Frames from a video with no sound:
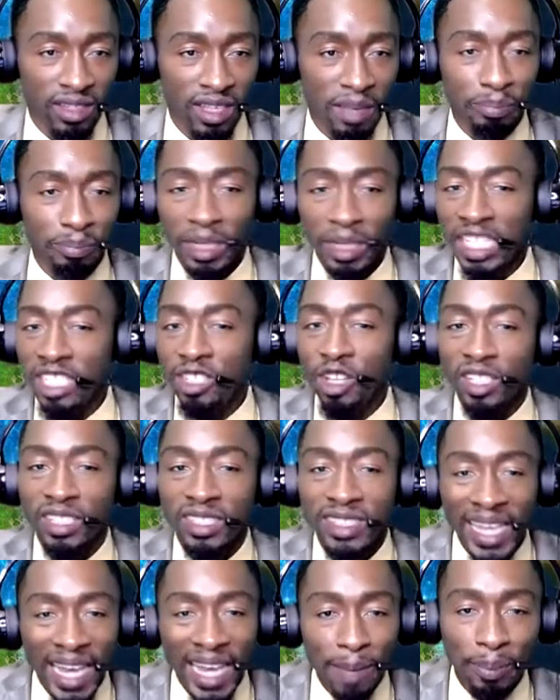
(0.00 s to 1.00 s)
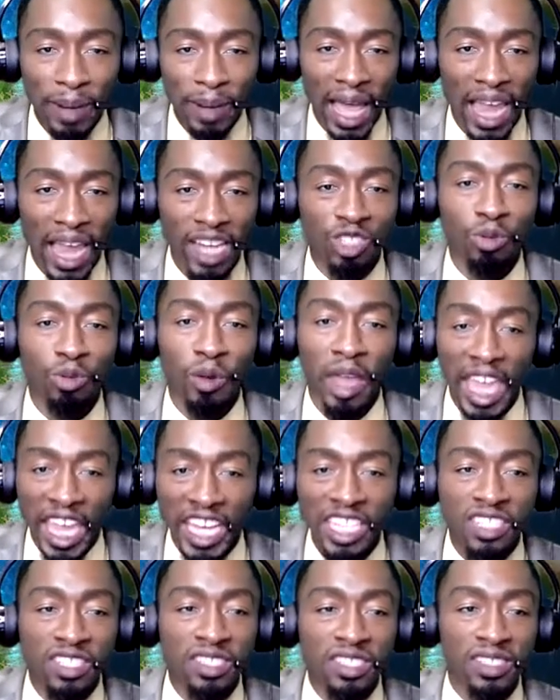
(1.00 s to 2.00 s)
But it does not apply to
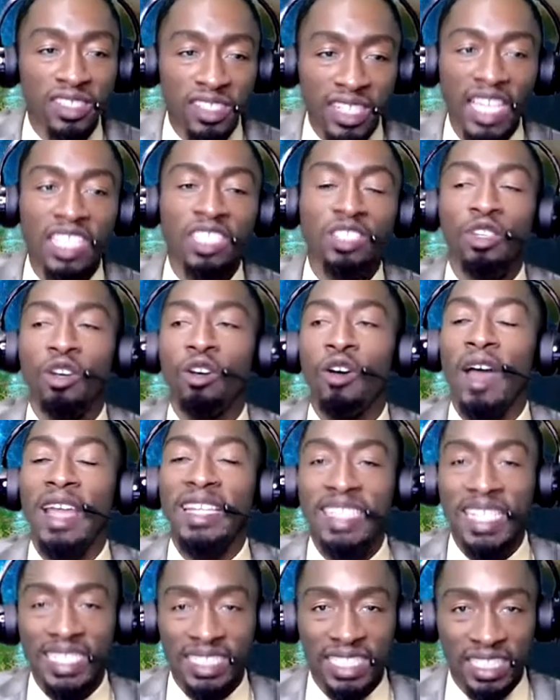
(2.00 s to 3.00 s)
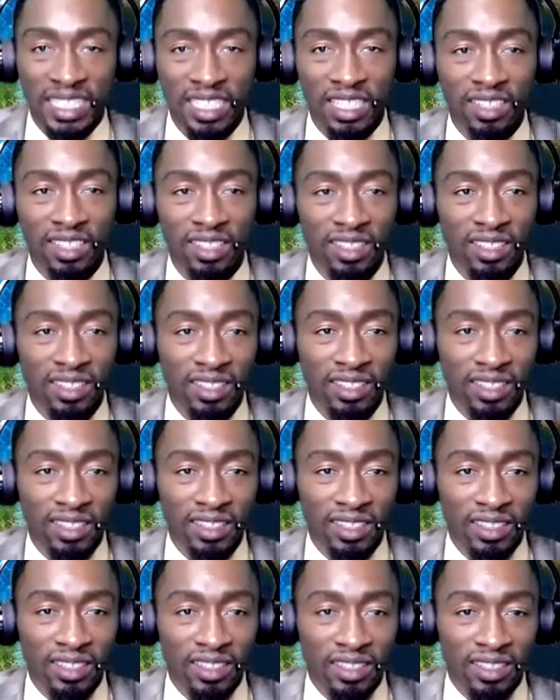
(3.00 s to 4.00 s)
age, sex, or identity.
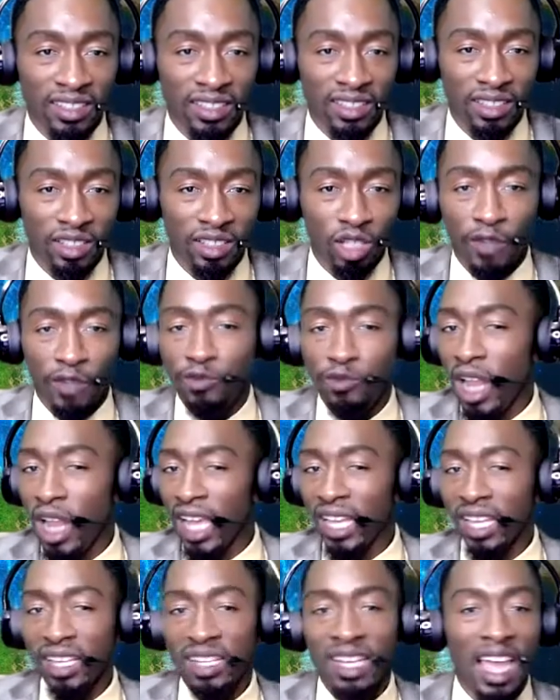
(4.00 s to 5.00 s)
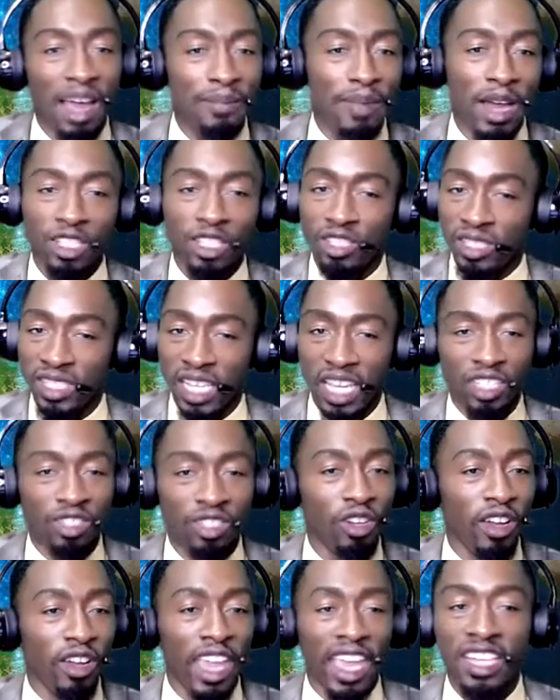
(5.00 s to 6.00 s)
So if you lie about your sex,
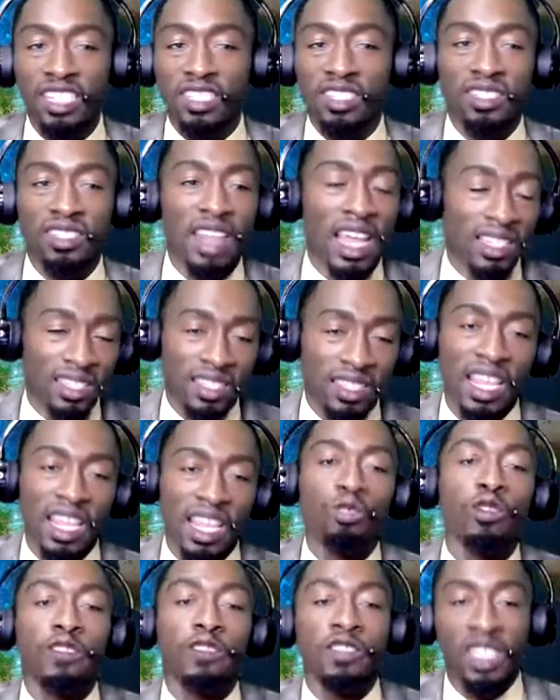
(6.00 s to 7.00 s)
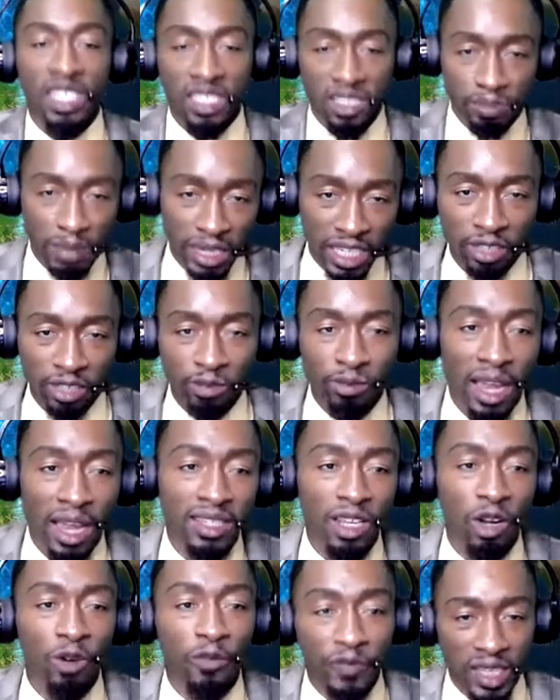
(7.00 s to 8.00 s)
your age, they will just make it right.
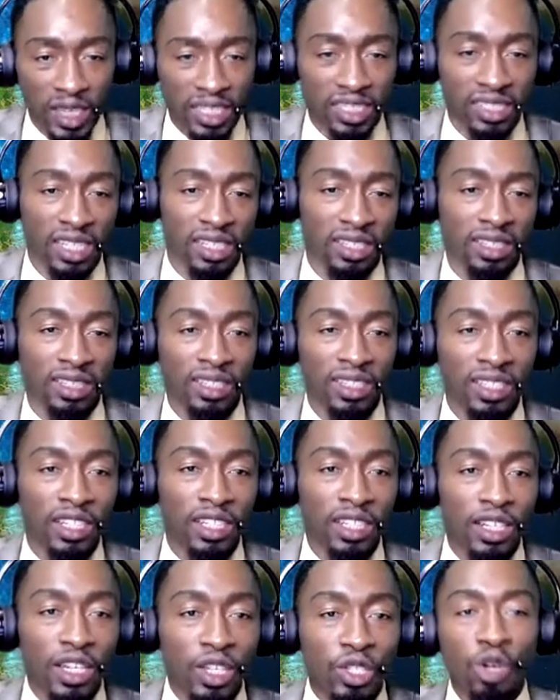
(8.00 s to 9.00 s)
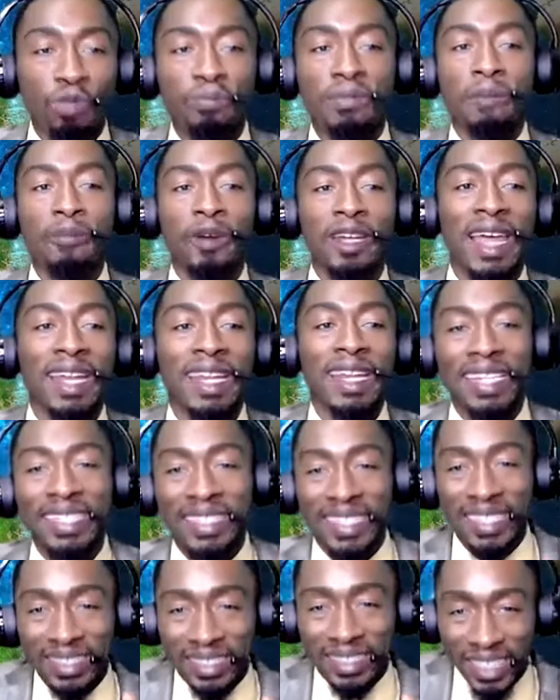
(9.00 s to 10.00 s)
They'll fix it. So remember that
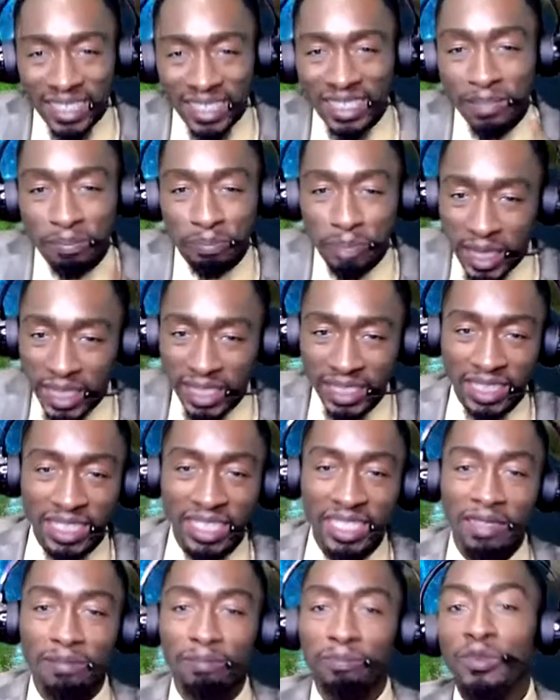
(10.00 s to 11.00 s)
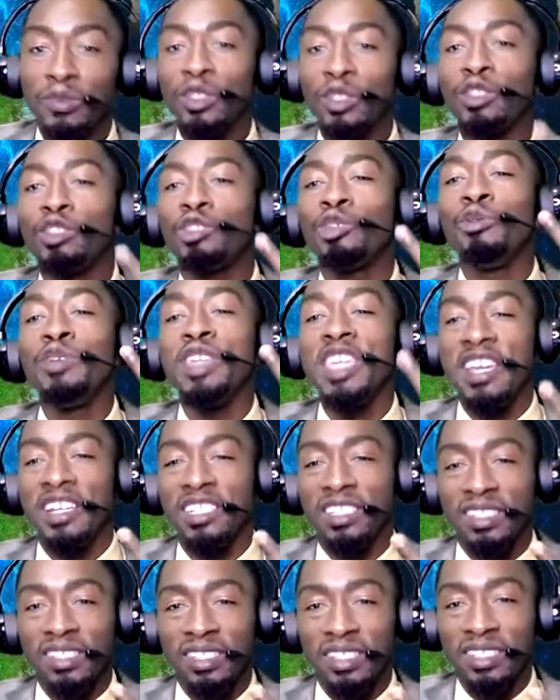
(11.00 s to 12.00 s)
incontestability, 2
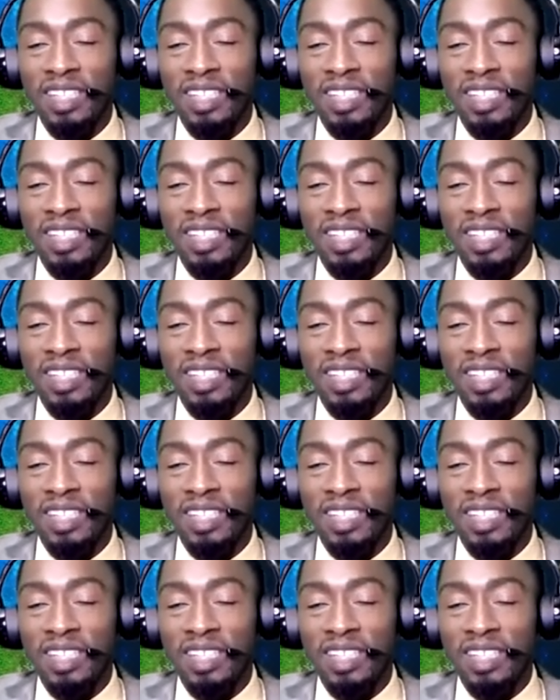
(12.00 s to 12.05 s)
years.